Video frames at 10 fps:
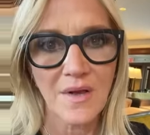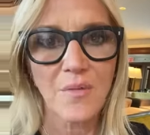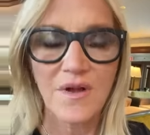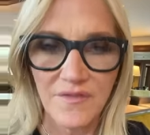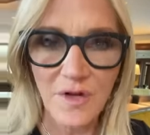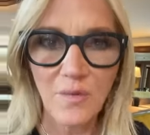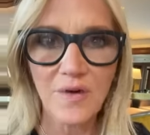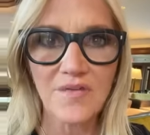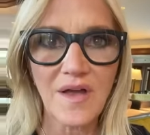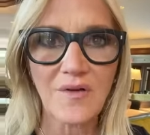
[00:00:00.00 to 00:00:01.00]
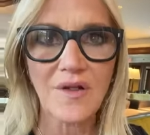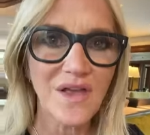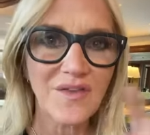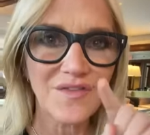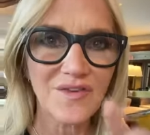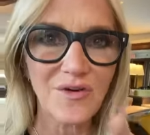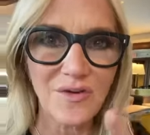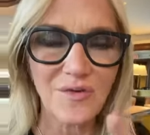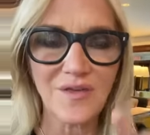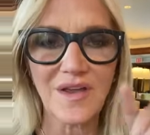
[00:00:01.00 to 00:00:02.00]
What if it all works out? Start
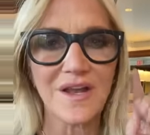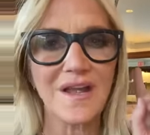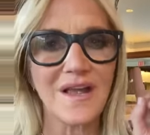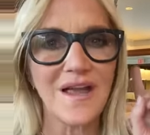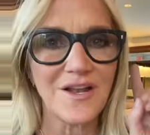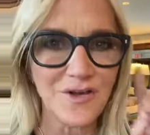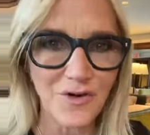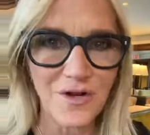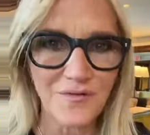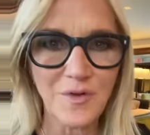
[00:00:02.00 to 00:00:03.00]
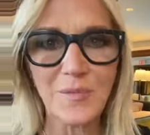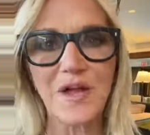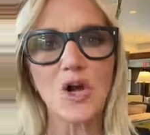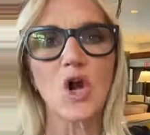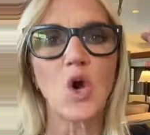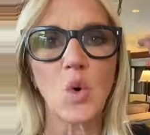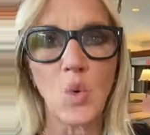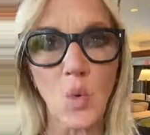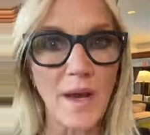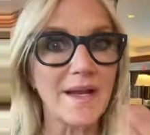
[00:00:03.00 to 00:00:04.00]
using it, and you're going to feel better right